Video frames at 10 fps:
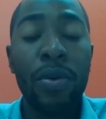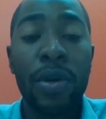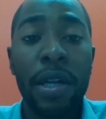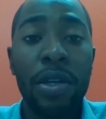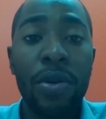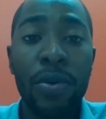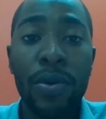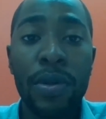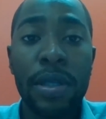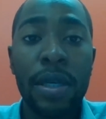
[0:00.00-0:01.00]
Uh, you
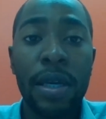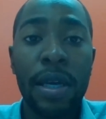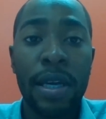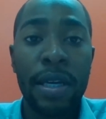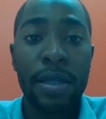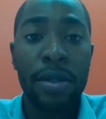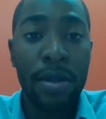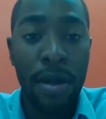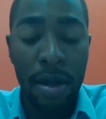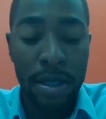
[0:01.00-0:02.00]
can use
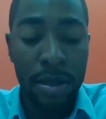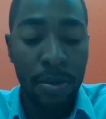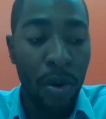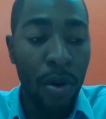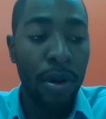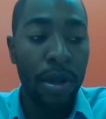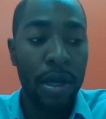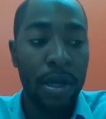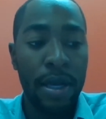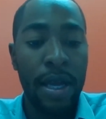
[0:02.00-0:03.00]

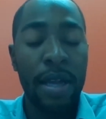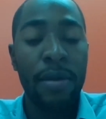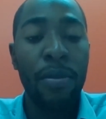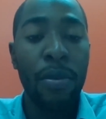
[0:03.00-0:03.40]
small